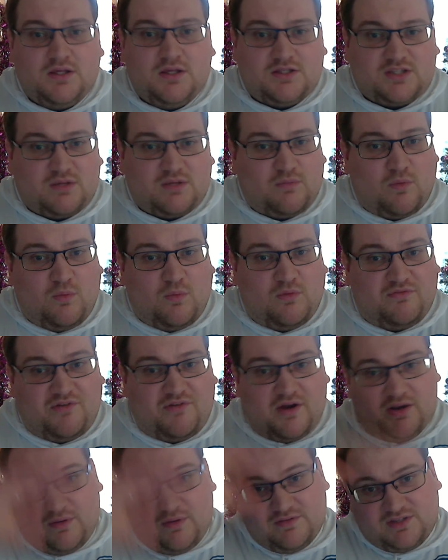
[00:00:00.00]
Someone will
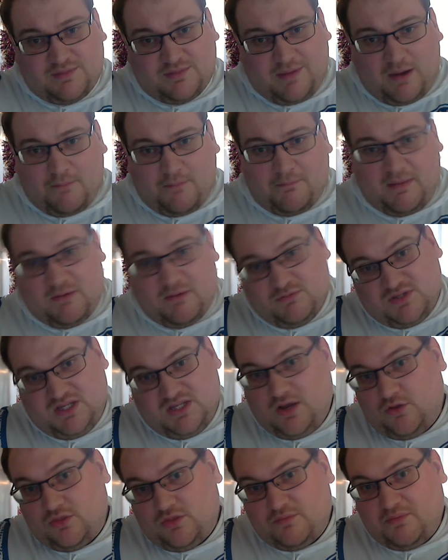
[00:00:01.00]
find a way of somehow mounting
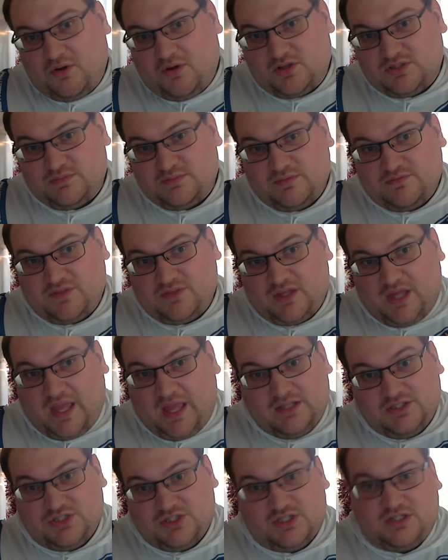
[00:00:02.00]
it on the bottom of the
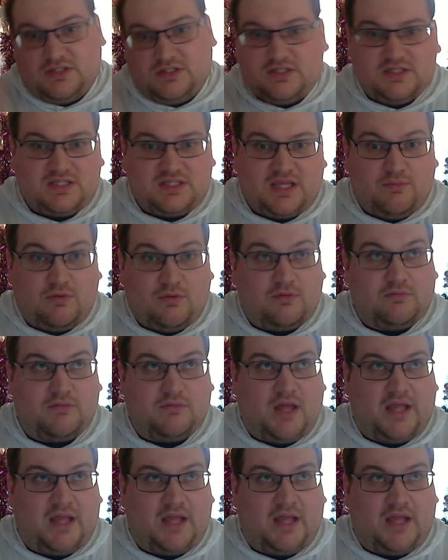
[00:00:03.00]
engine to say, well,